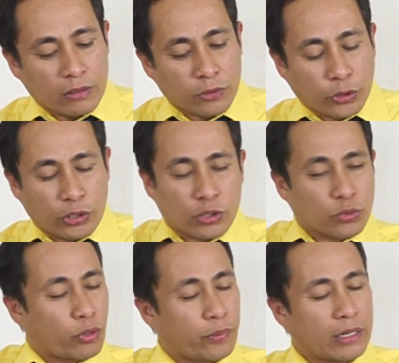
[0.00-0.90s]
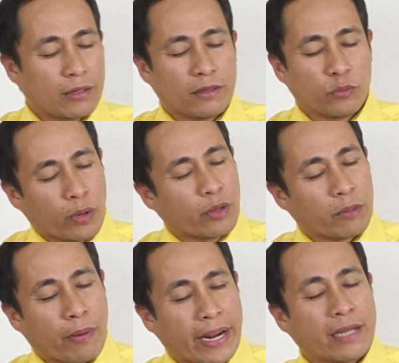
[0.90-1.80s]
Church, we will
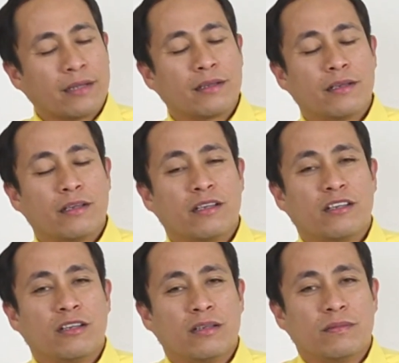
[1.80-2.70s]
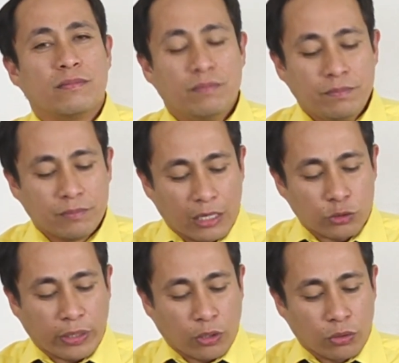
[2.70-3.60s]
pray as
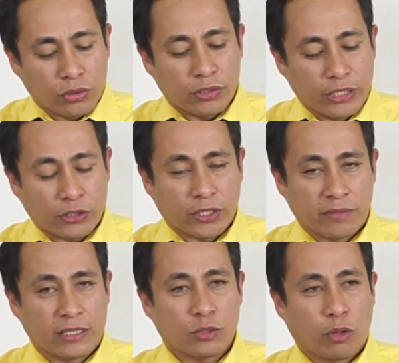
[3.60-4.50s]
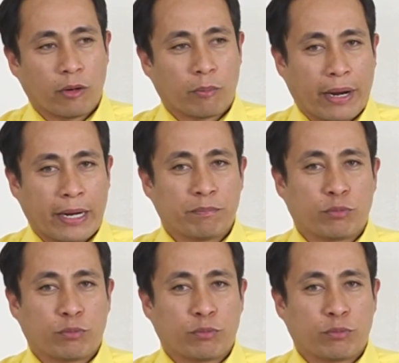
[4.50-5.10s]
we close the service. We will pray